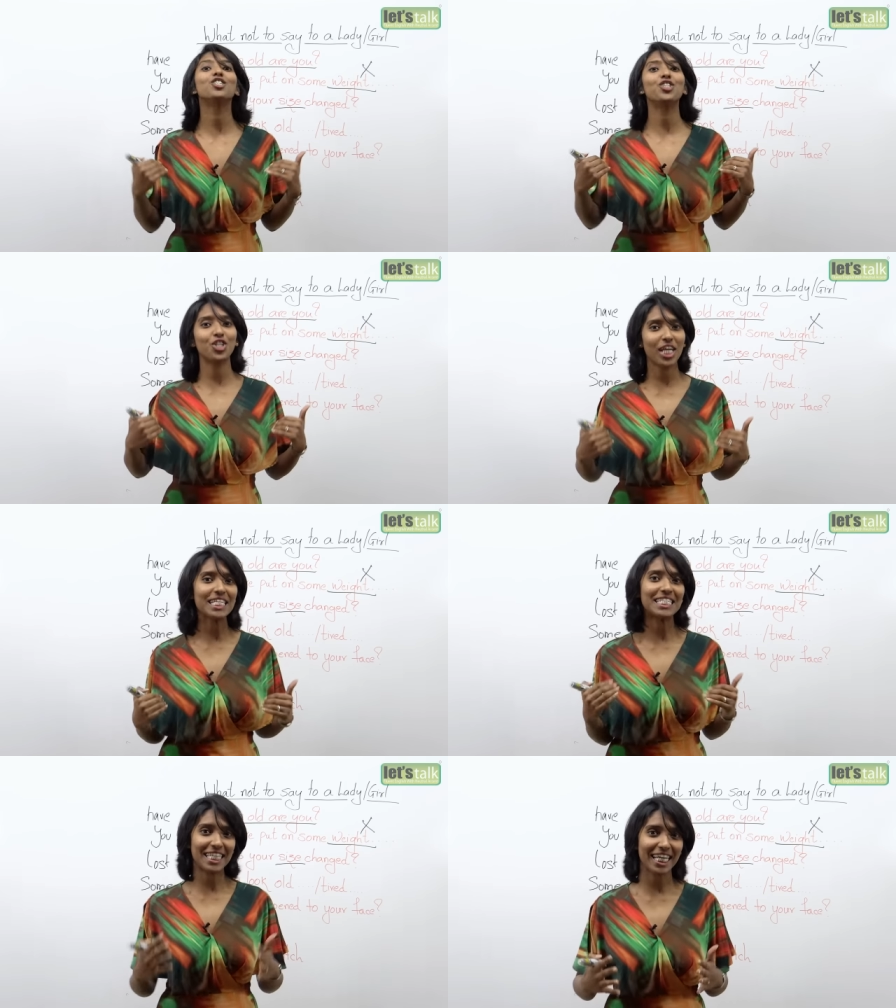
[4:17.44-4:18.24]

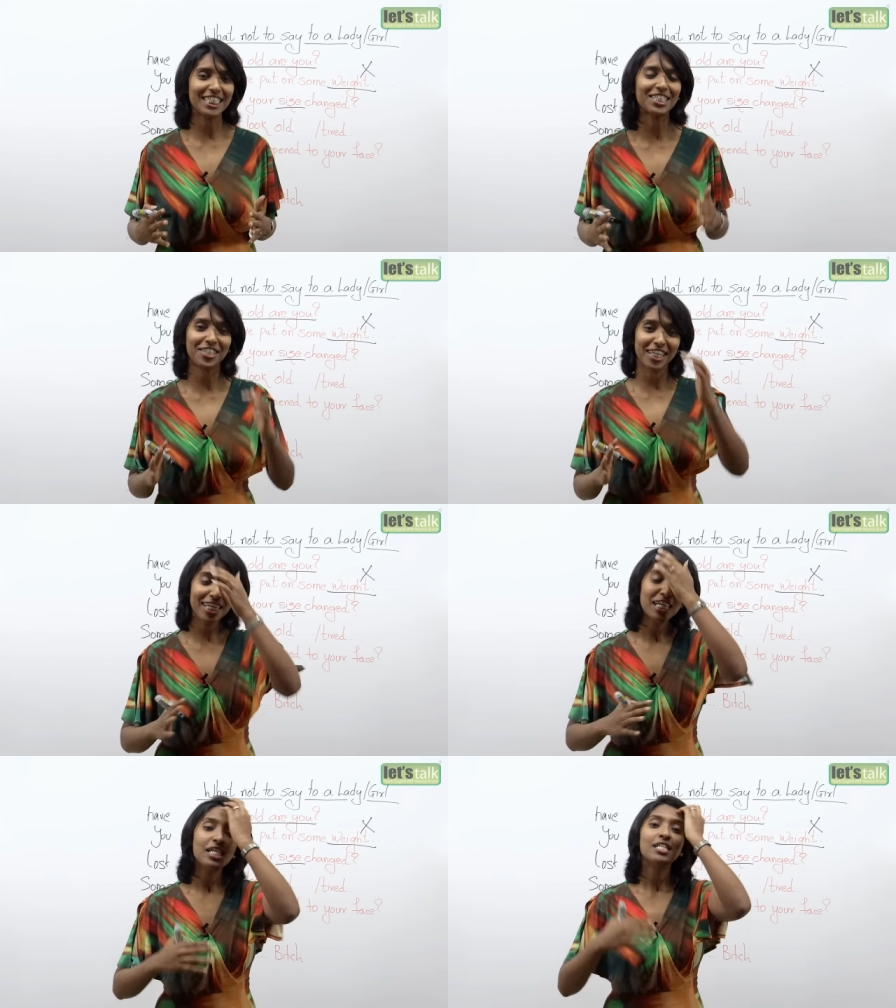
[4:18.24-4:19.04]
chest size,
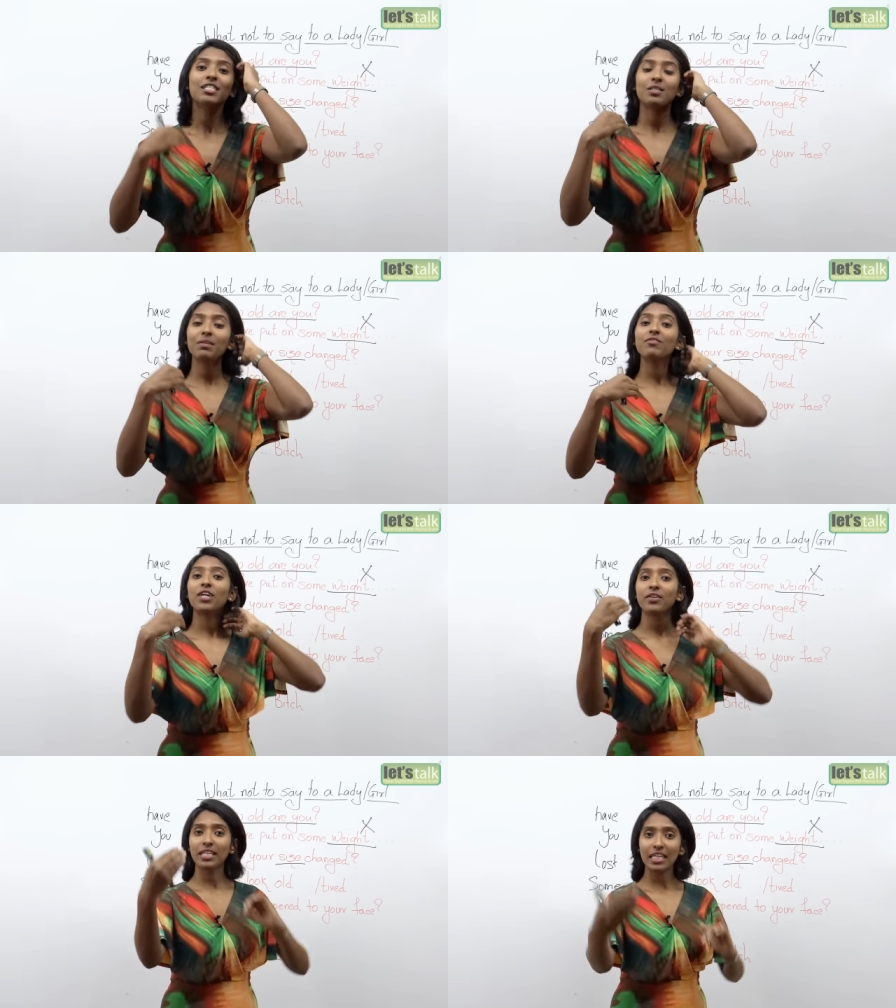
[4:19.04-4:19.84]
okay? So be
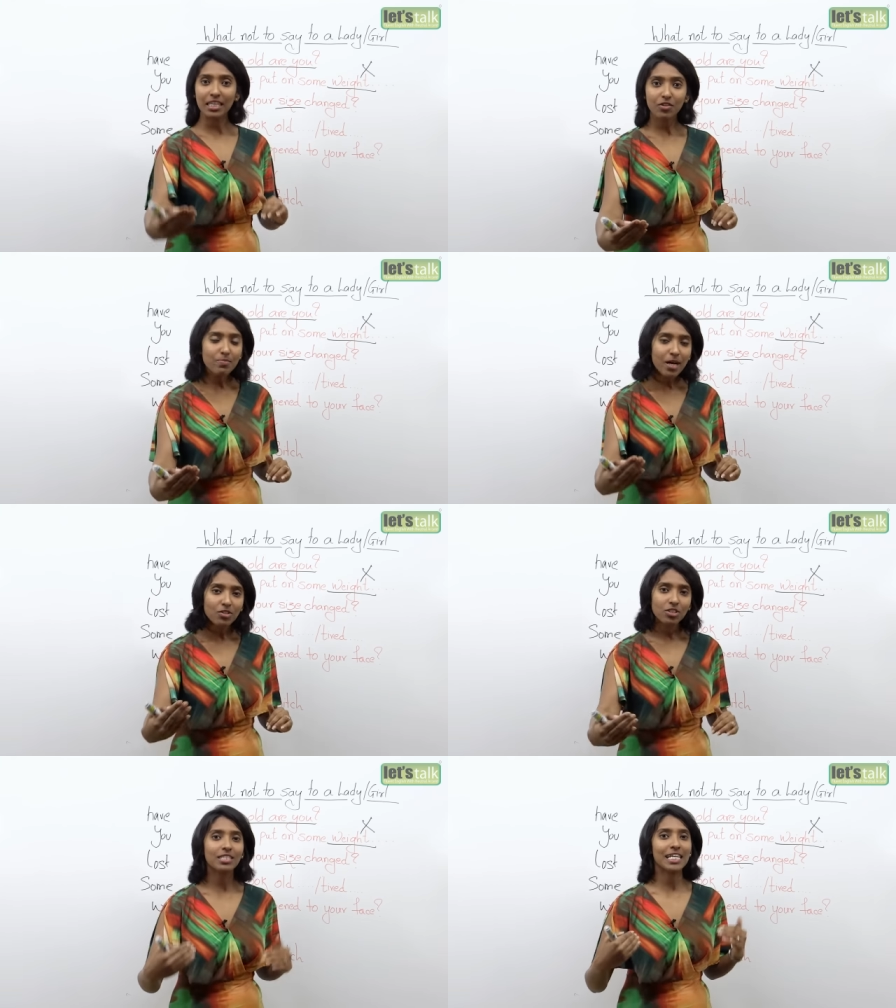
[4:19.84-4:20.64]
very clear
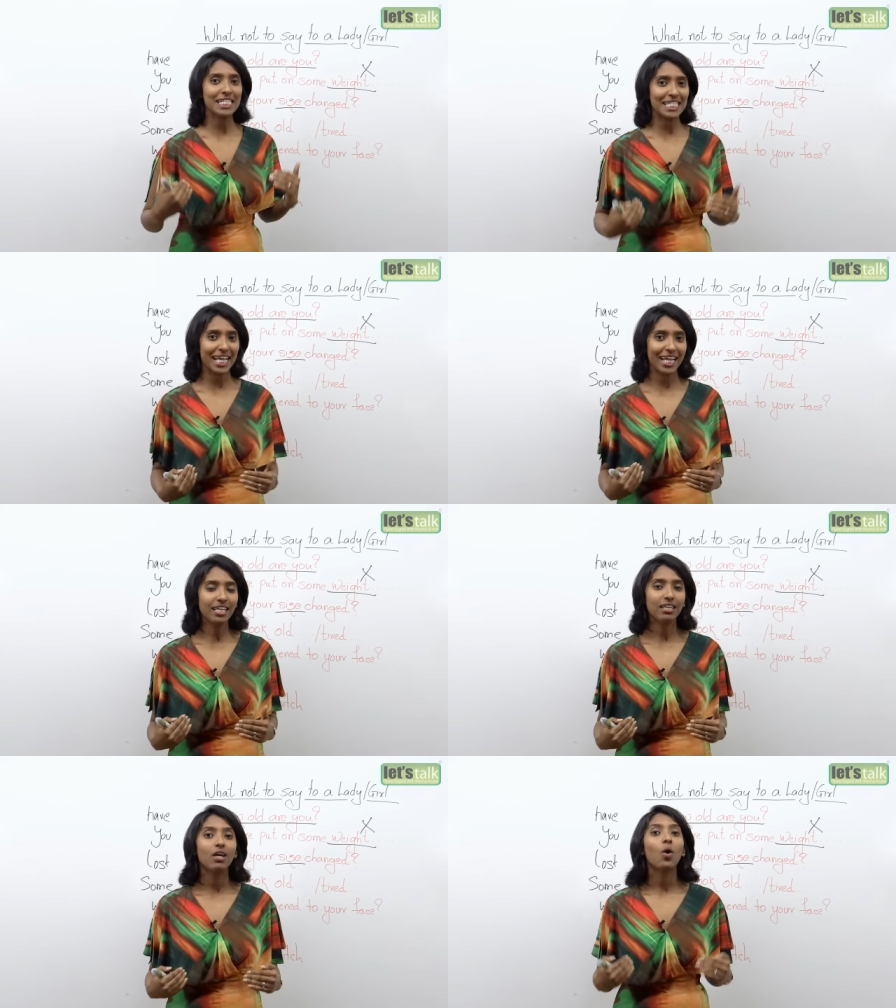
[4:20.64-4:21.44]
about it and
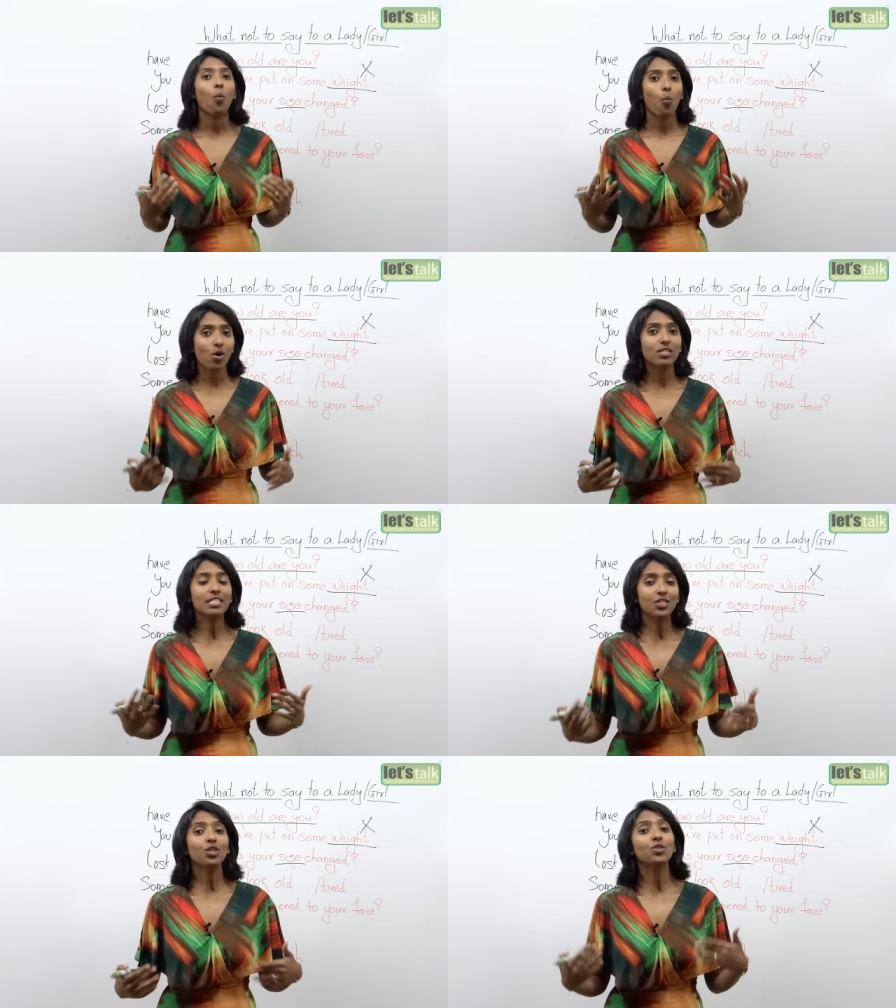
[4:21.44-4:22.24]
say, what
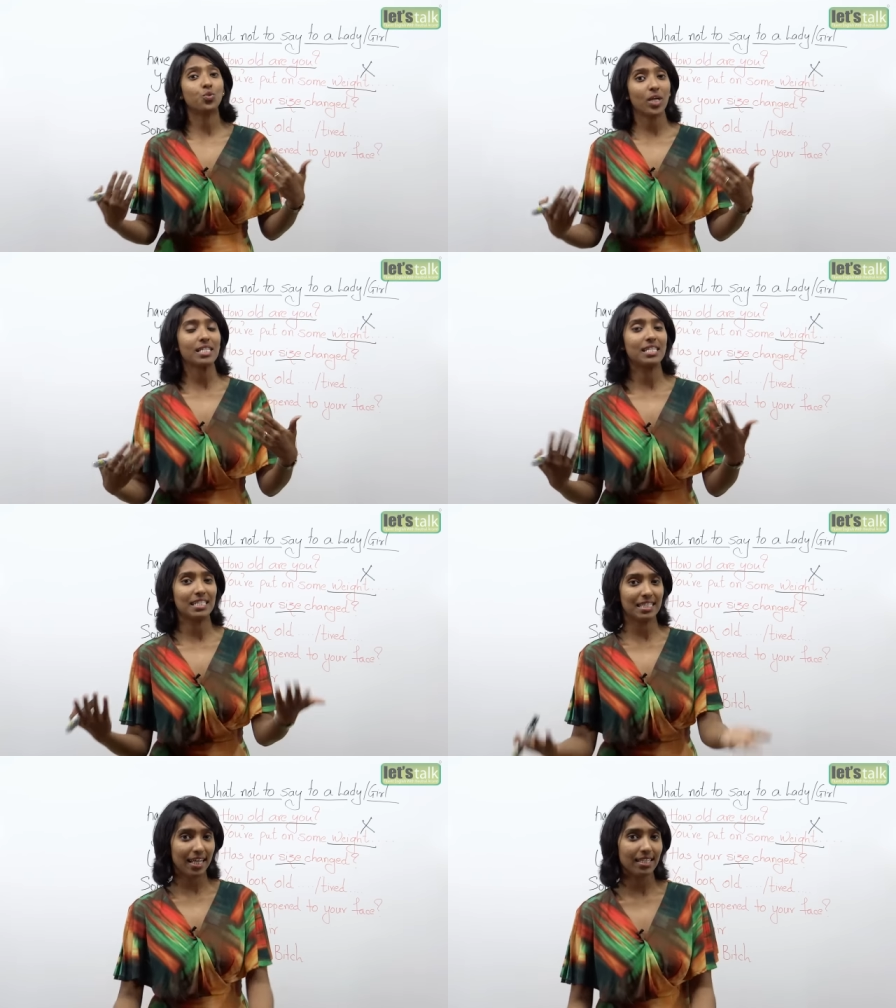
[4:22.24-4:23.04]
is your dress
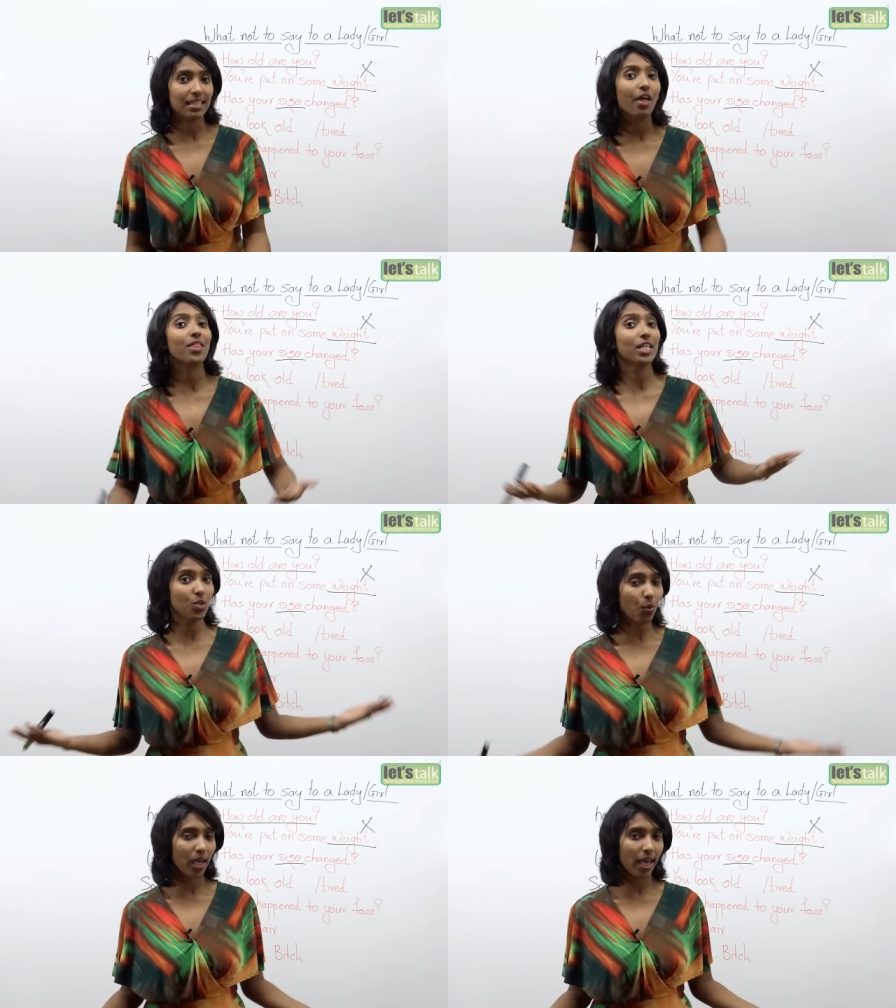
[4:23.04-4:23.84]
size? That's
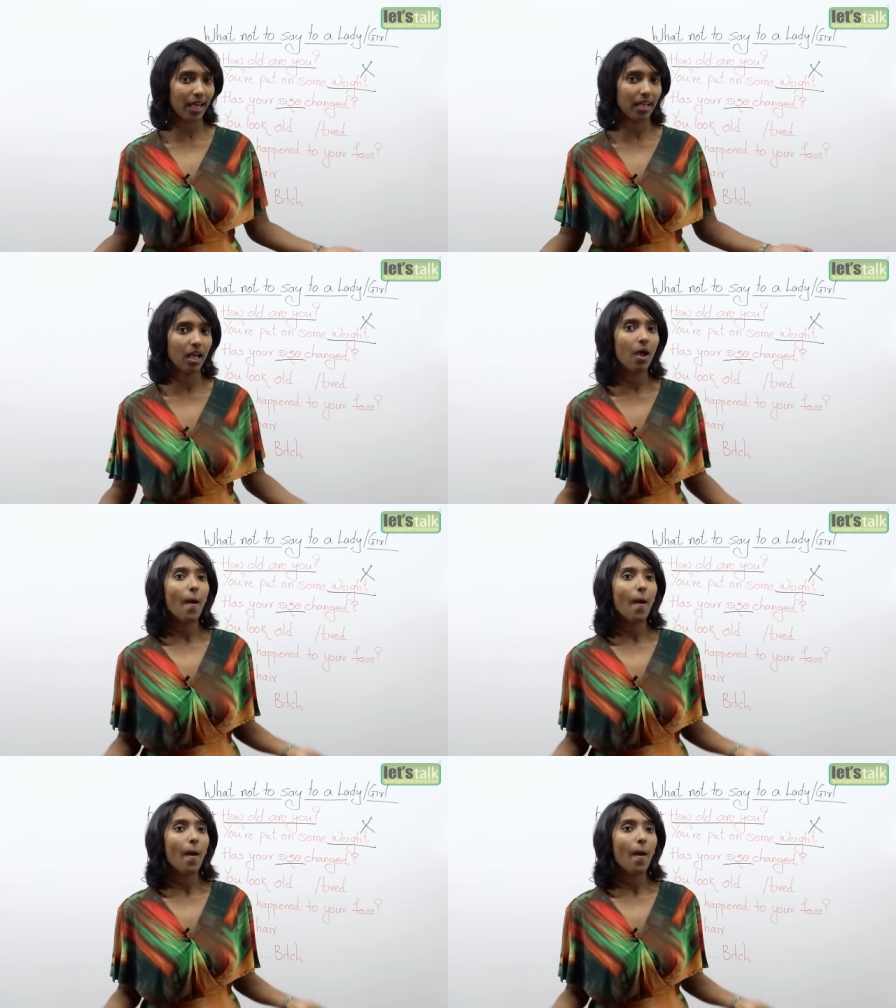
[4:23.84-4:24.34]
okay.